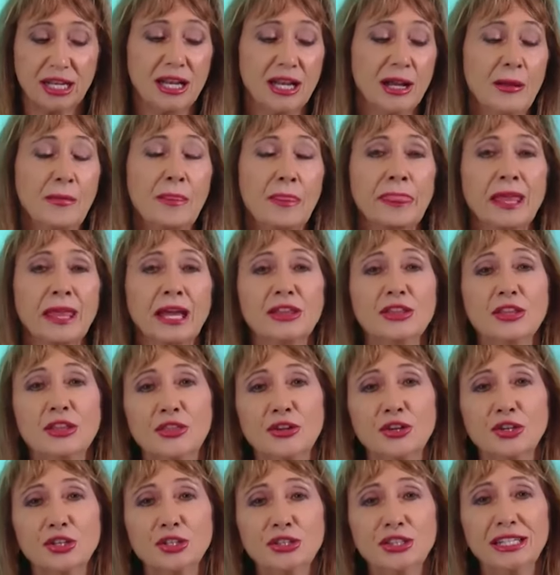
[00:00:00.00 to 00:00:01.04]
And the third
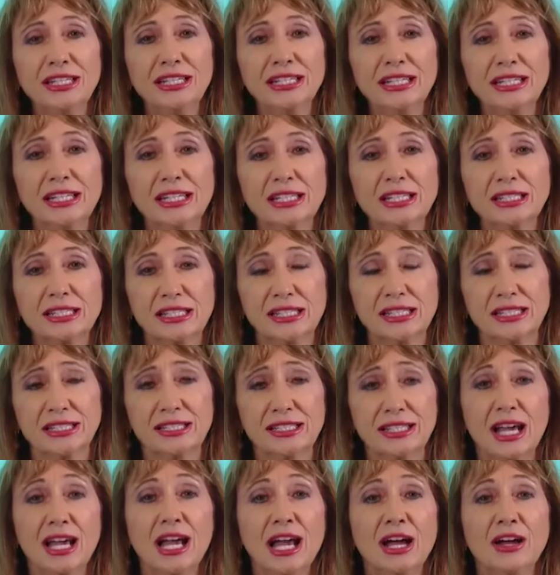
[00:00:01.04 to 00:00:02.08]
thing is, is
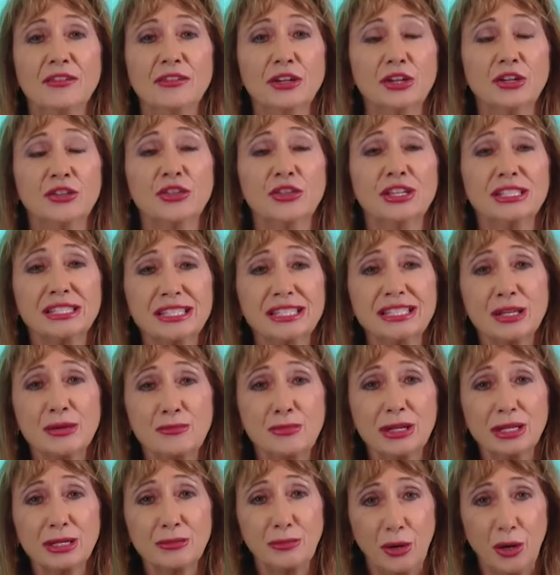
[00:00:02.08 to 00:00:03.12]
I figured this is a big
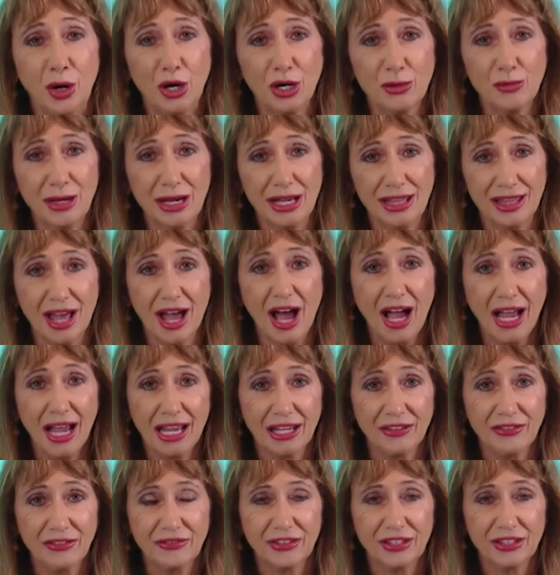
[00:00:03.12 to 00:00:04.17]
part of my life.
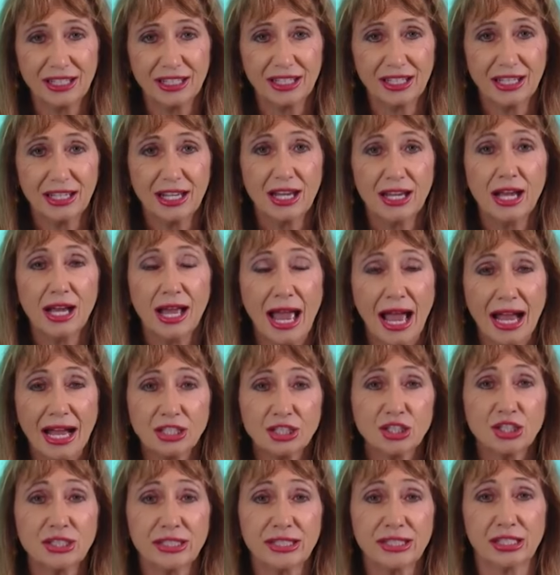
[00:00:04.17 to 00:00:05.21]
Actually,
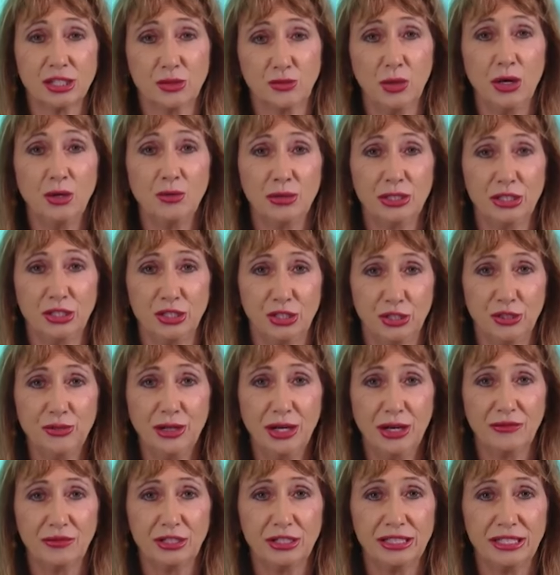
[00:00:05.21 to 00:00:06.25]
it's what we do every
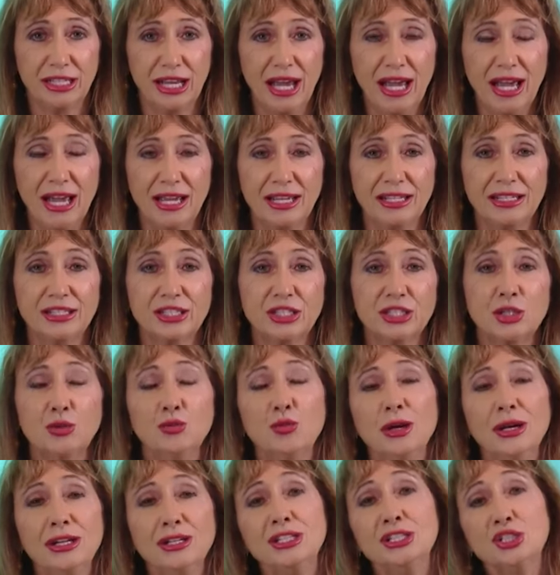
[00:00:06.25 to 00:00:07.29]
day. So you want to
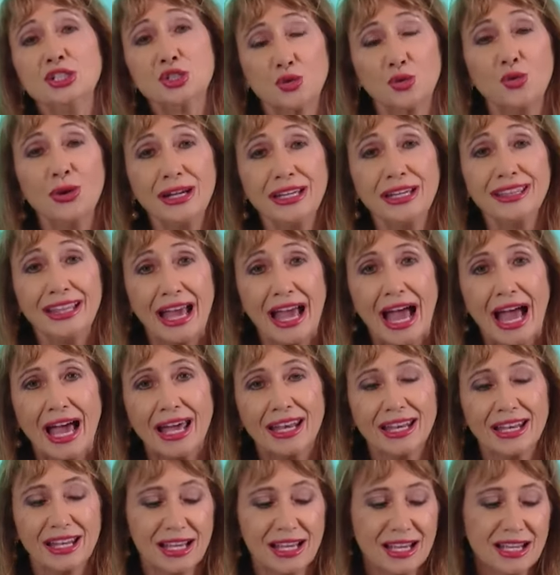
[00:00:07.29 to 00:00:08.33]
enjoy that.
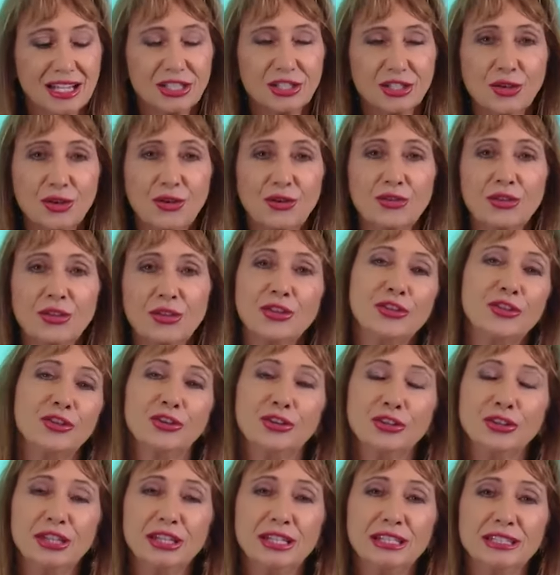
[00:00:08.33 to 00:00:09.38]
So the third thing
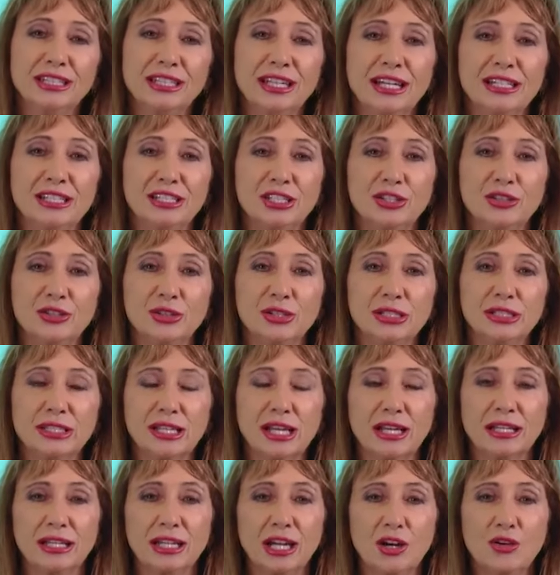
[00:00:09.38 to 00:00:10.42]
that I do is I
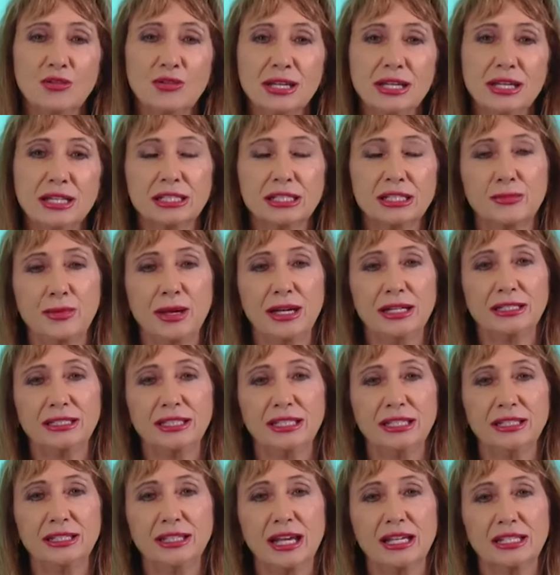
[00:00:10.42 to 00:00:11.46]
go in expecting
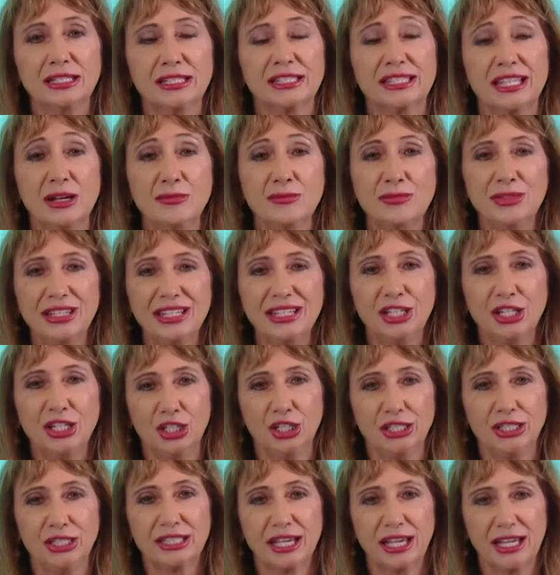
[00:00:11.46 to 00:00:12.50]
that something good's
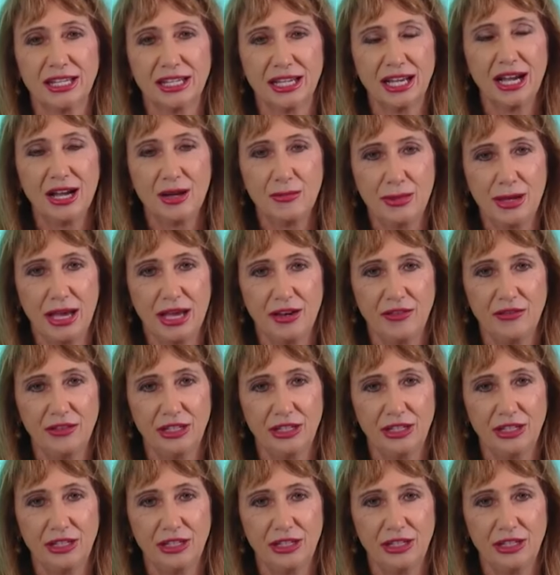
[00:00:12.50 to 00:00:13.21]
going to come out of it.